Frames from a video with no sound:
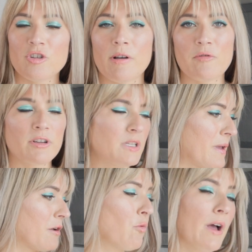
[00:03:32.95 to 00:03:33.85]
So I'm going to
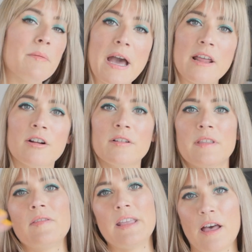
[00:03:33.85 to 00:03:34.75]
make one batter,
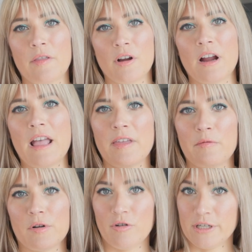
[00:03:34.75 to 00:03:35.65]
then the other, and then
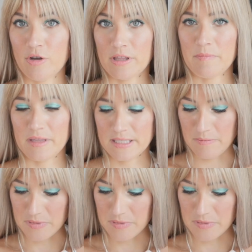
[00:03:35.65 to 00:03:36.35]
we're going to cook them at the same